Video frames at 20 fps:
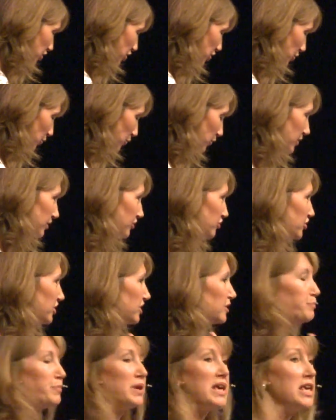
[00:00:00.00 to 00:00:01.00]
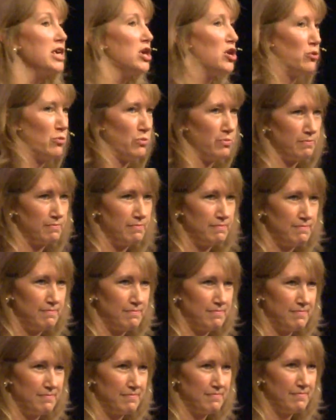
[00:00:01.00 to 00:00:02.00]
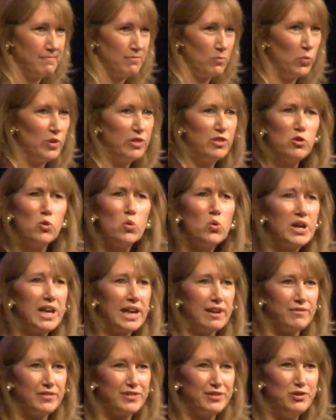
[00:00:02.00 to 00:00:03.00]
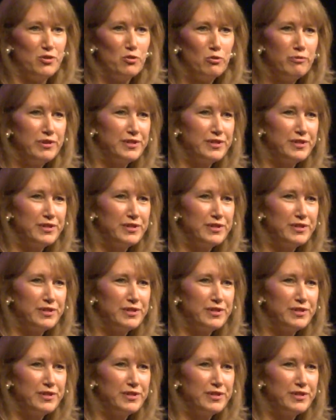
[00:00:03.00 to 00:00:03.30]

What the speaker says: you. Just be you, with your gifts, your